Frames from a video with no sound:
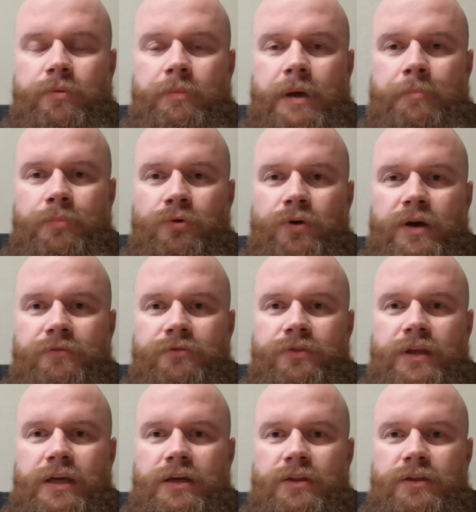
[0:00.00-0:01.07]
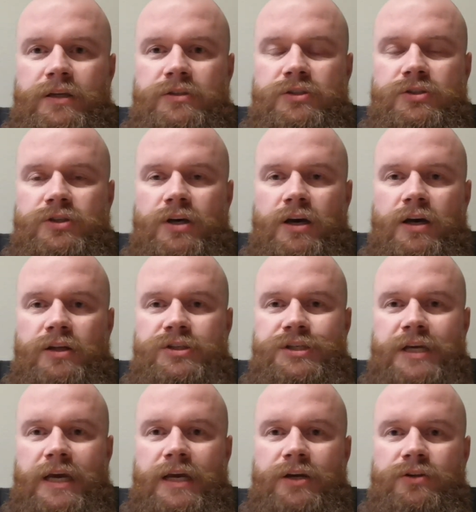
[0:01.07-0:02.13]
Remember, everything on this
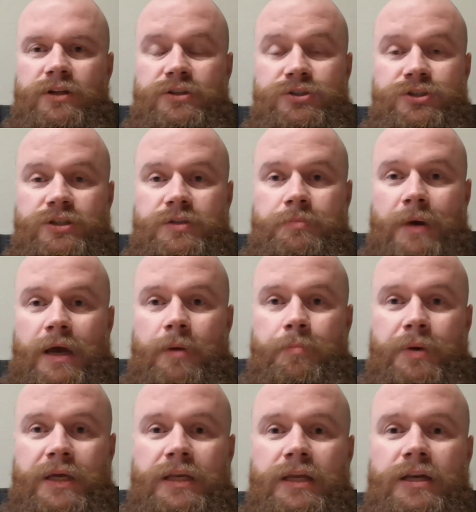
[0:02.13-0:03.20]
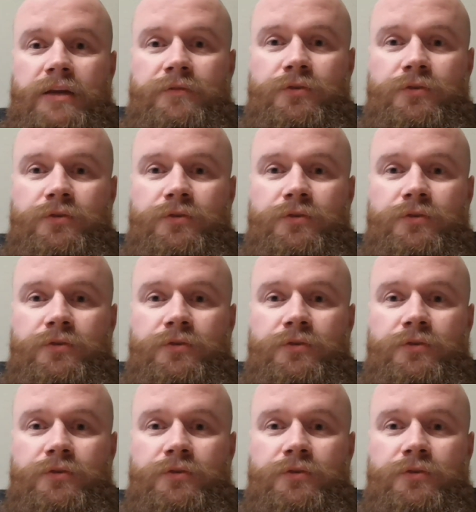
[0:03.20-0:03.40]
channel is just my opinion.